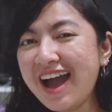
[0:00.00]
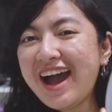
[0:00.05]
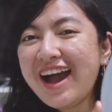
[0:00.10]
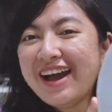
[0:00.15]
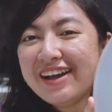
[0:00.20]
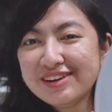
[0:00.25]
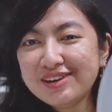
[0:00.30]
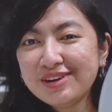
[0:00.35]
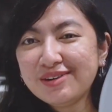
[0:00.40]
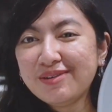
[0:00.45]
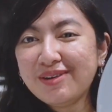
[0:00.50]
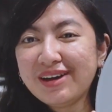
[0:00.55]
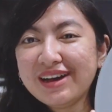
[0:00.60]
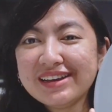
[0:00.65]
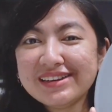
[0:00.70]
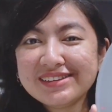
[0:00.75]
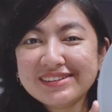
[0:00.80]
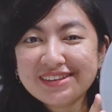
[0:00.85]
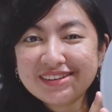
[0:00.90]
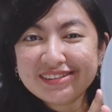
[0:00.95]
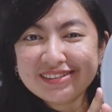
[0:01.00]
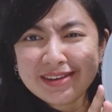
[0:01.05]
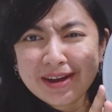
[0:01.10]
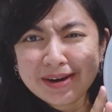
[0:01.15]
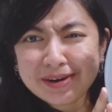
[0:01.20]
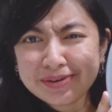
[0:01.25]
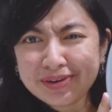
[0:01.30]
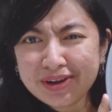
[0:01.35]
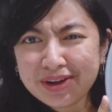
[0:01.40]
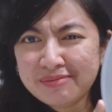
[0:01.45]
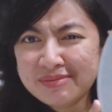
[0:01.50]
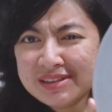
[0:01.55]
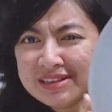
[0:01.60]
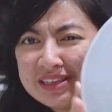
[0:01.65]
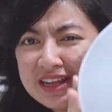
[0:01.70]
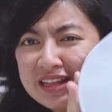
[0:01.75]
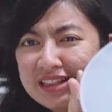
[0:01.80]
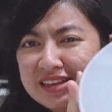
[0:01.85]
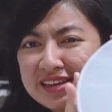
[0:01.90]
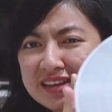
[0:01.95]
I don't know why I said dark grey
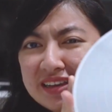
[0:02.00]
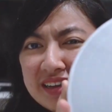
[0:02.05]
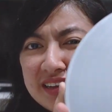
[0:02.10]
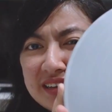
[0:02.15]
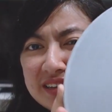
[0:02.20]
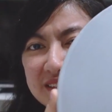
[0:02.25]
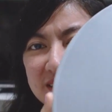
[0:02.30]
metallic, it is